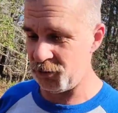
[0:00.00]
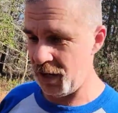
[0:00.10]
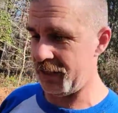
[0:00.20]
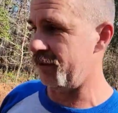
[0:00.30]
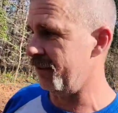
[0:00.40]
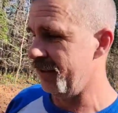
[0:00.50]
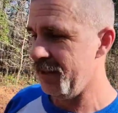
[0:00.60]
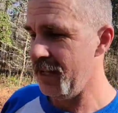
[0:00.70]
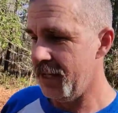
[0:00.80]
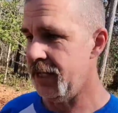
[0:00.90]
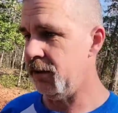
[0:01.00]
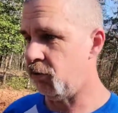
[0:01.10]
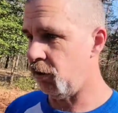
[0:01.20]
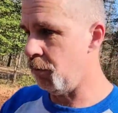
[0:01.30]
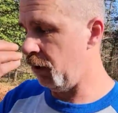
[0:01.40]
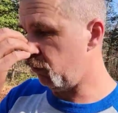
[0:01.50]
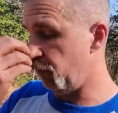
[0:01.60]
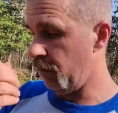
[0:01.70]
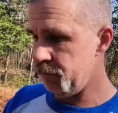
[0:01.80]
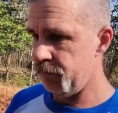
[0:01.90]
tractor. It is so much
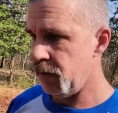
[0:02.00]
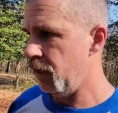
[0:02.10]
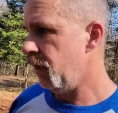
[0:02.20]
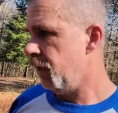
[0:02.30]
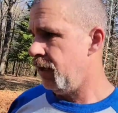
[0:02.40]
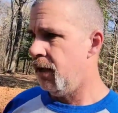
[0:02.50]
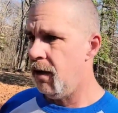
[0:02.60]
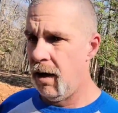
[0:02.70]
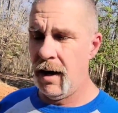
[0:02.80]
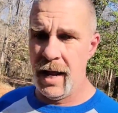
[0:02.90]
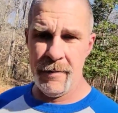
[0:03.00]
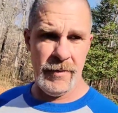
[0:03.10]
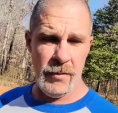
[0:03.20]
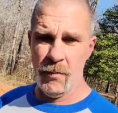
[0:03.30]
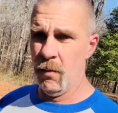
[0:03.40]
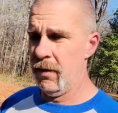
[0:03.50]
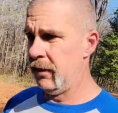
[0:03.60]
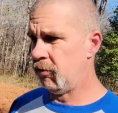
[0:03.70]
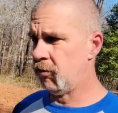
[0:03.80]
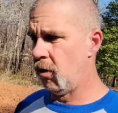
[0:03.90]
fun. All right. Well,
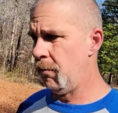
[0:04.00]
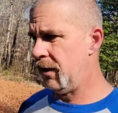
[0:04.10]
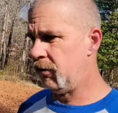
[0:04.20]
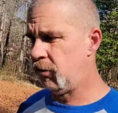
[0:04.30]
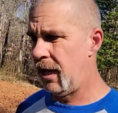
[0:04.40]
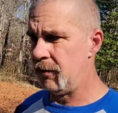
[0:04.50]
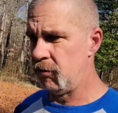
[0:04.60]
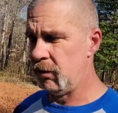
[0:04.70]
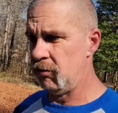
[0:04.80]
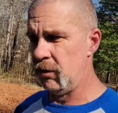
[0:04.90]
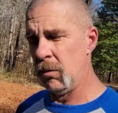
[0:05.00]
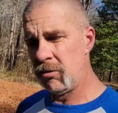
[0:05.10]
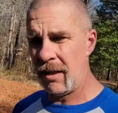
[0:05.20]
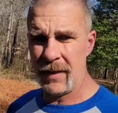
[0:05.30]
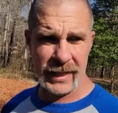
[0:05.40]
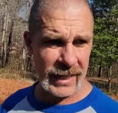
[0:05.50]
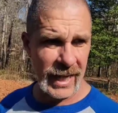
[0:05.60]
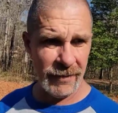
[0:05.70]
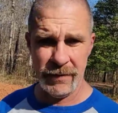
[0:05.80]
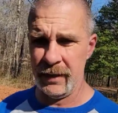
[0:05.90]
this is going to be the challenge this year, which I think I
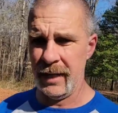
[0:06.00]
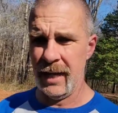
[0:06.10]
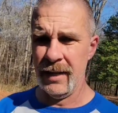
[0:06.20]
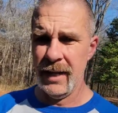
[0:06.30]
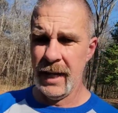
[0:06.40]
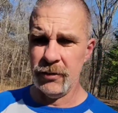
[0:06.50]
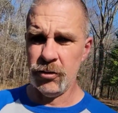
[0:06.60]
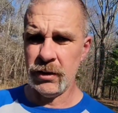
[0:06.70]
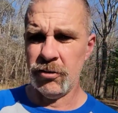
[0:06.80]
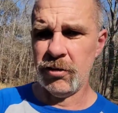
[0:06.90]
got it figured out. As you can